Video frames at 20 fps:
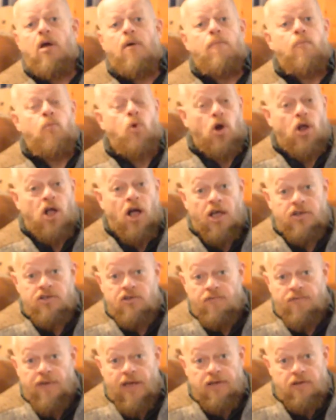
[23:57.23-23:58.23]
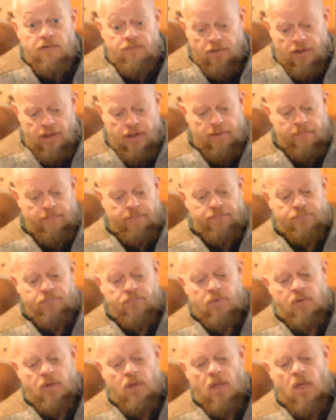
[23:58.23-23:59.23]
more cost effectively.
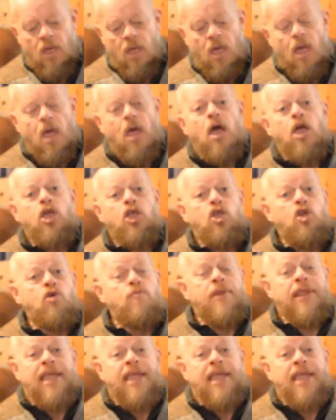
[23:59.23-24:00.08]
Human